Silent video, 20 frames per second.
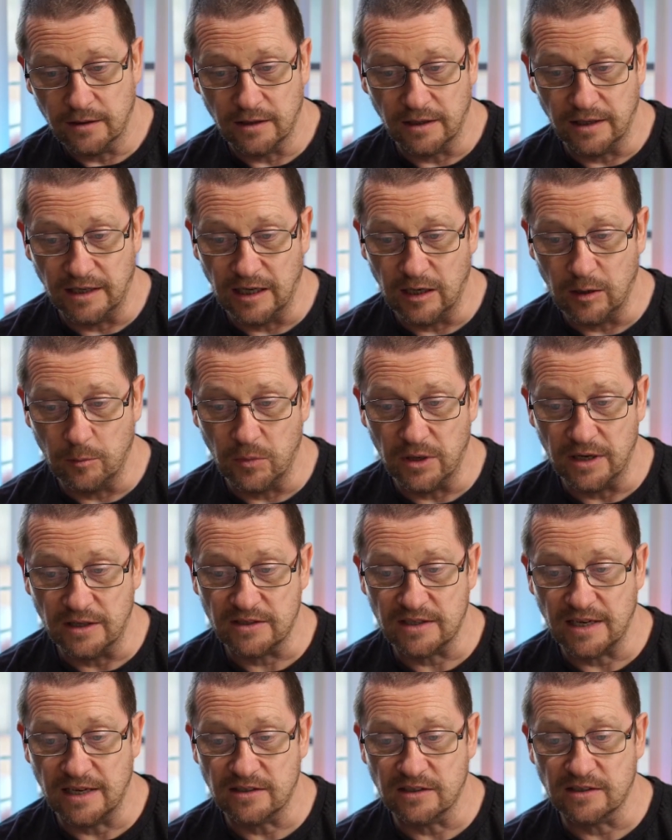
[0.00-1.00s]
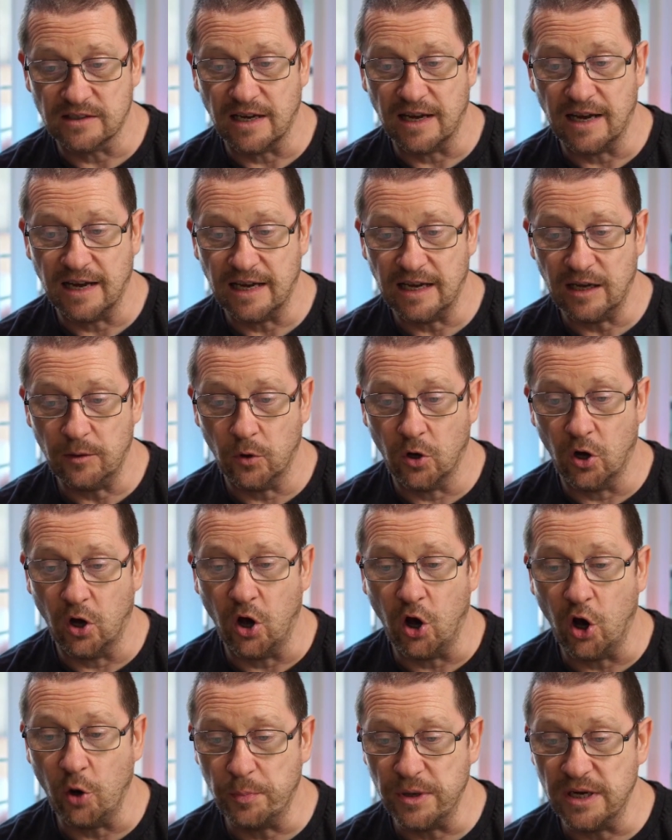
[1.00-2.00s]
It says it's a
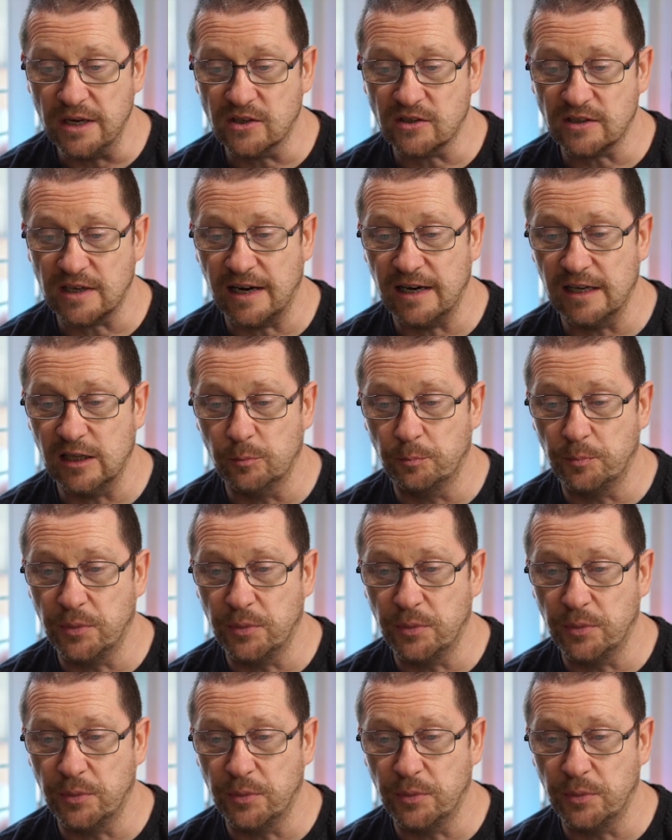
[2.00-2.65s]
hoppy-style